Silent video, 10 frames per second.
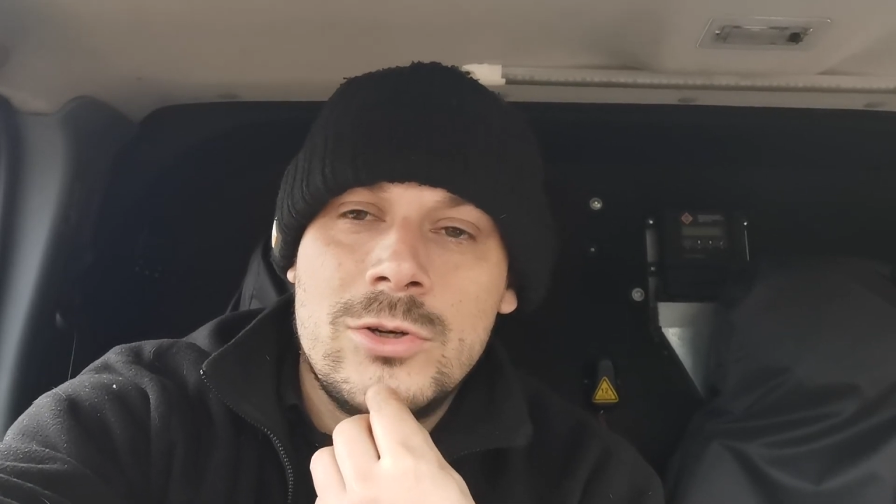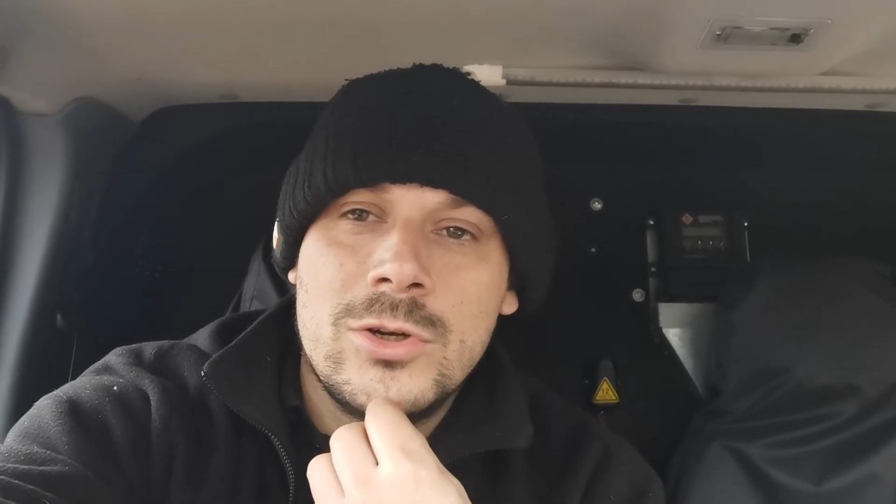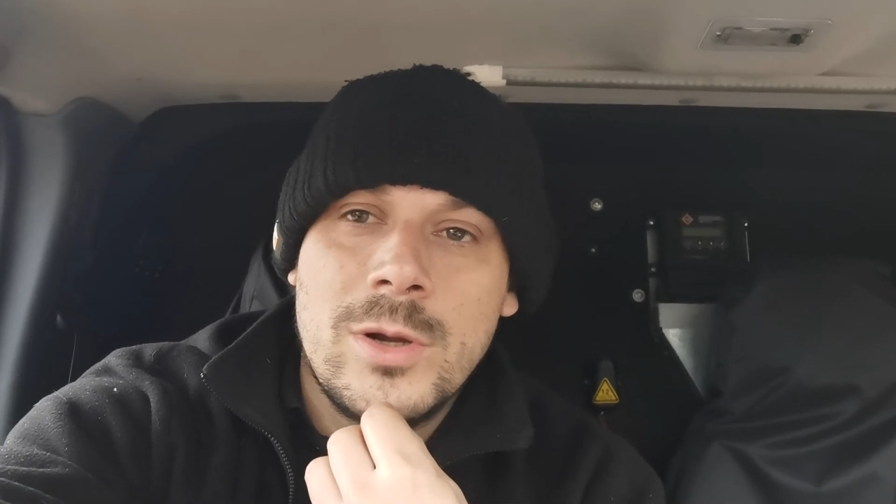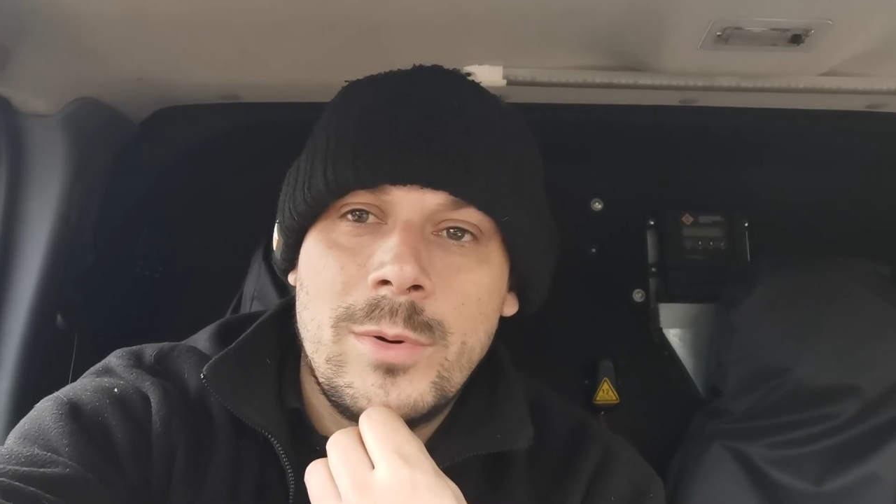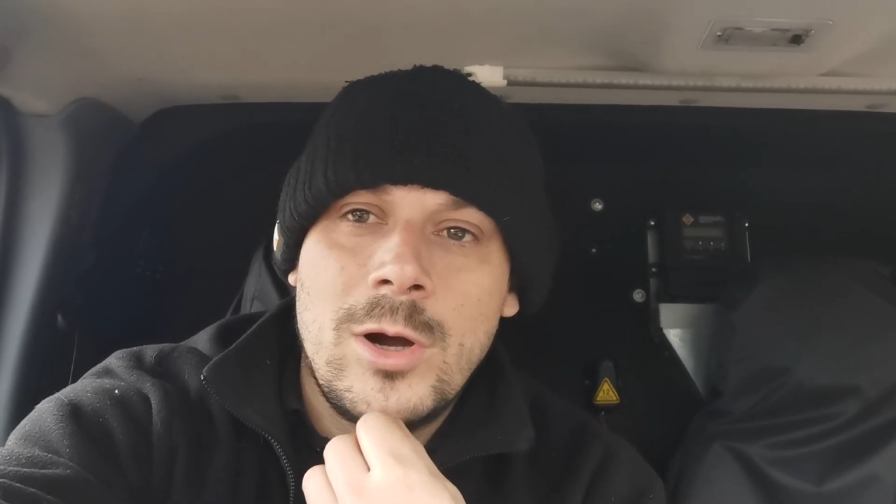
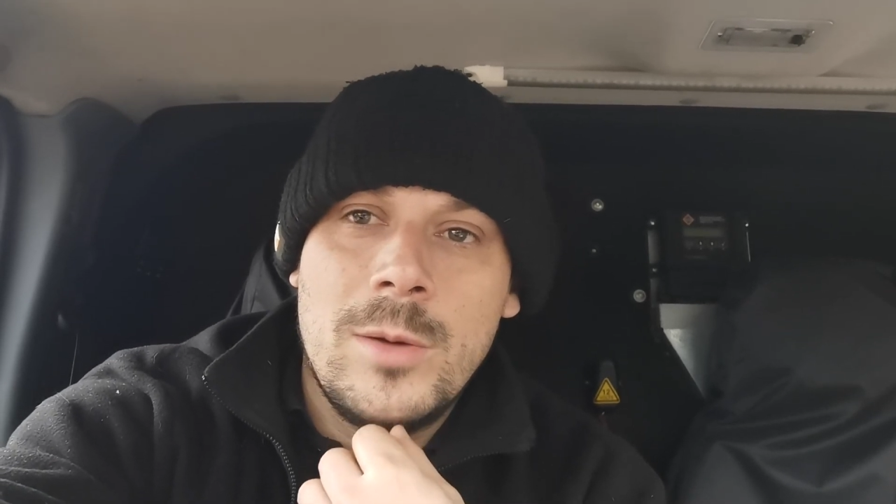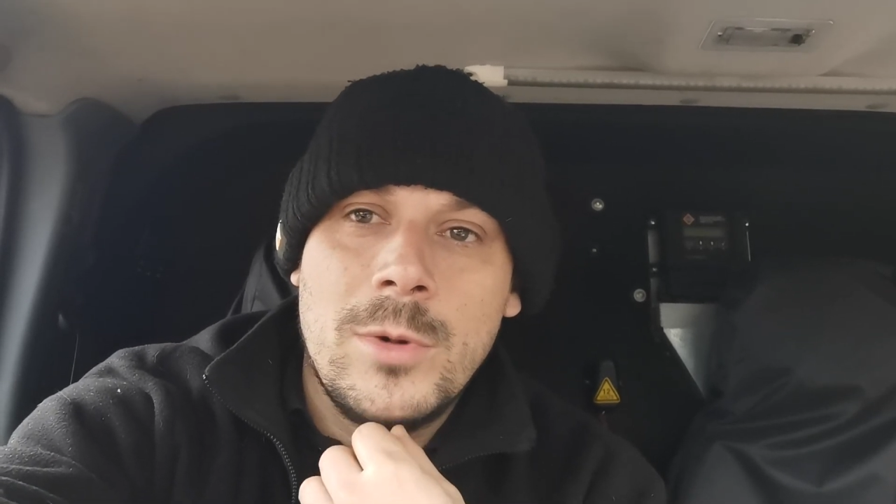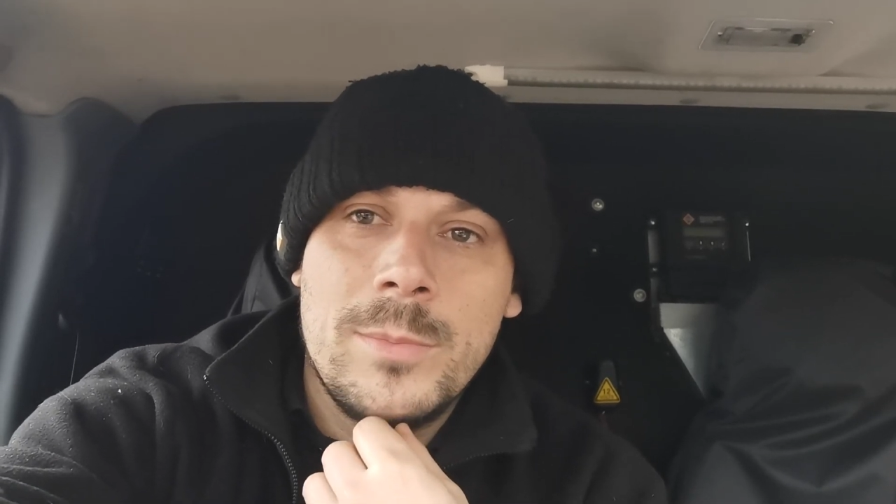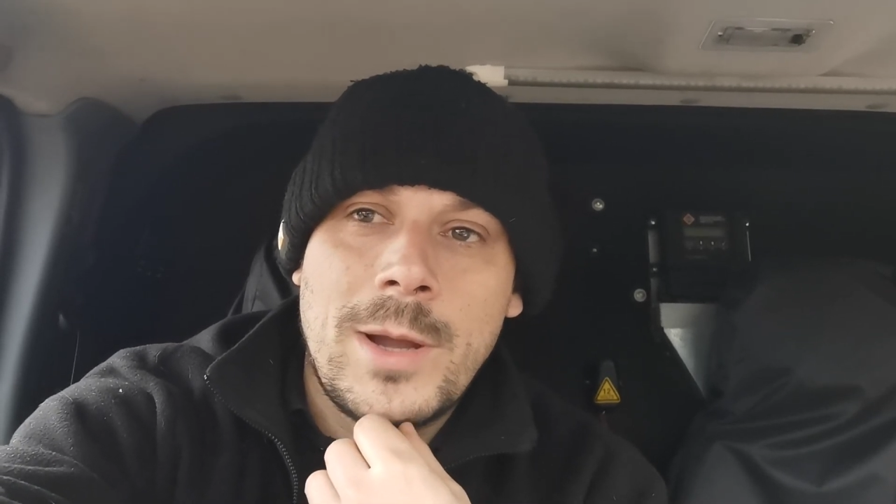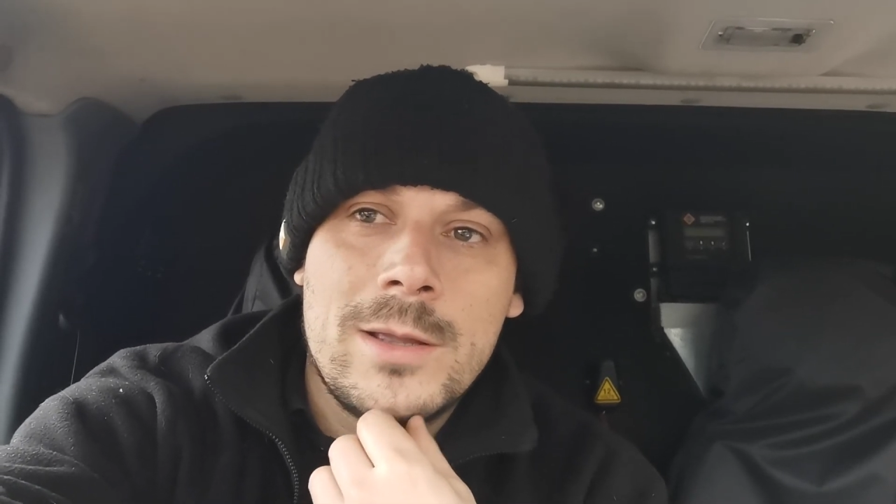took it apart in
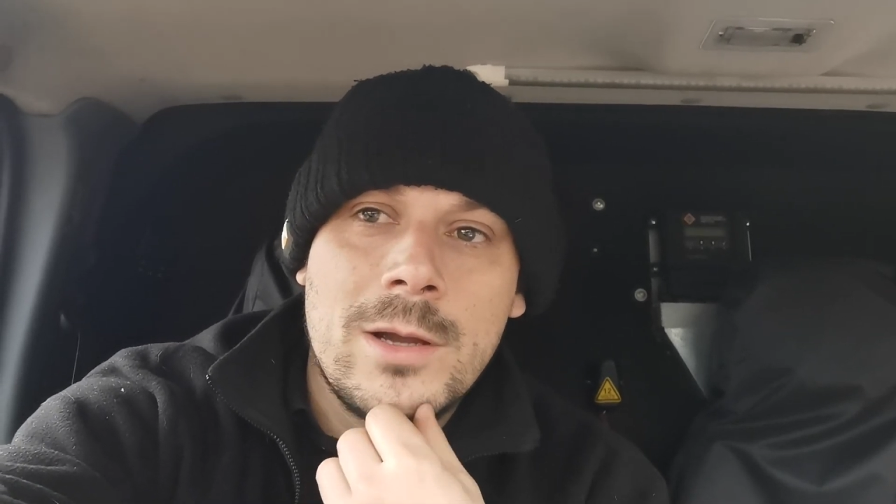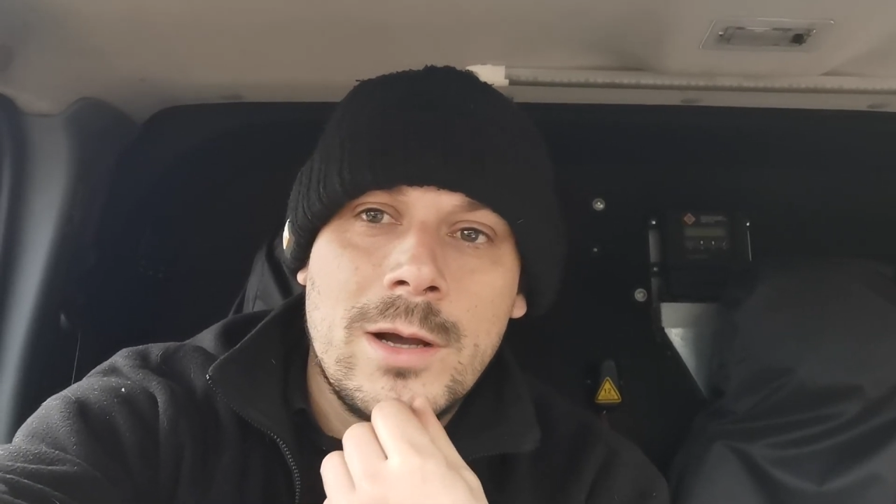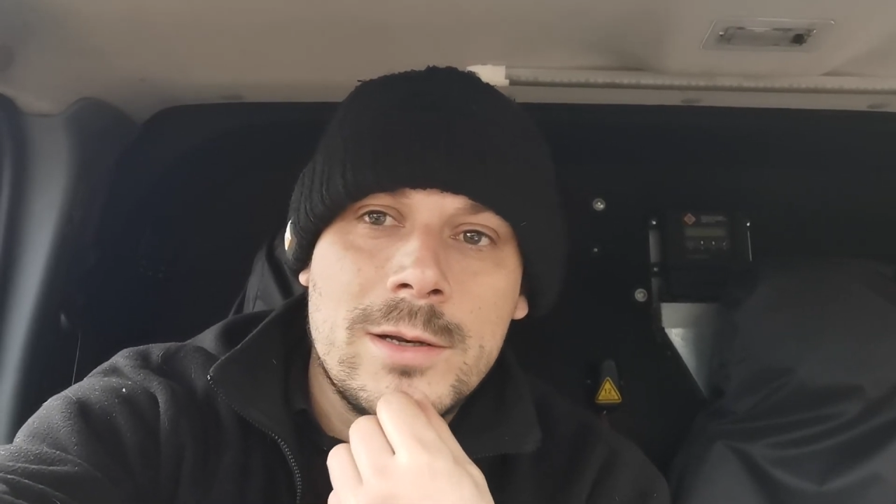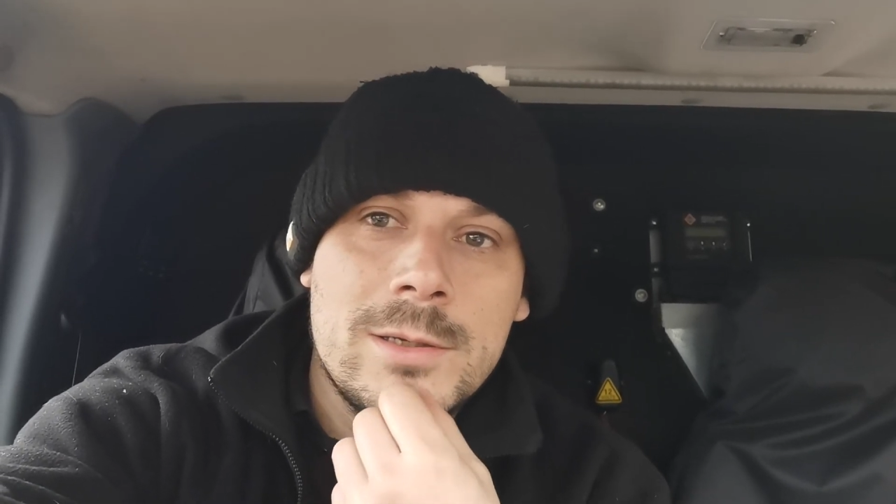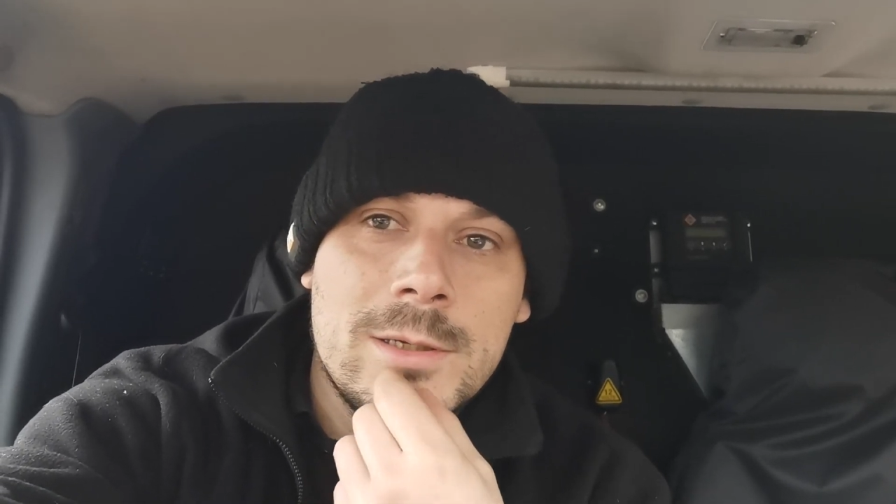my
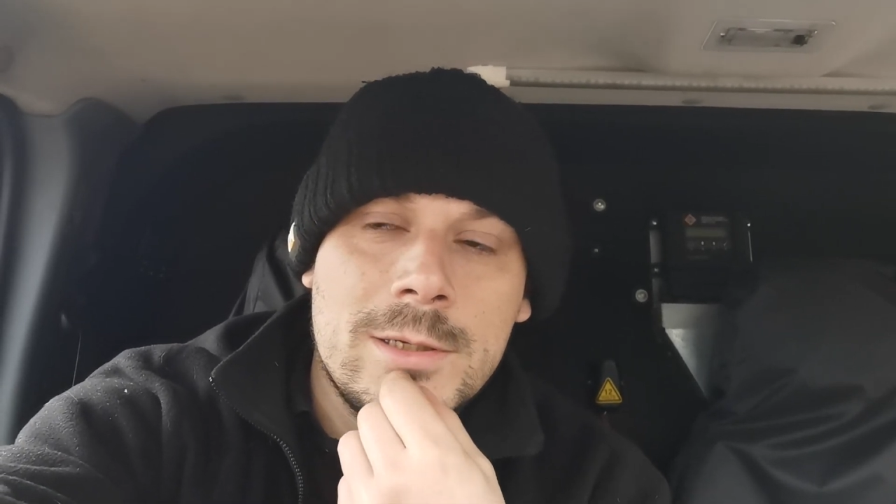backyard,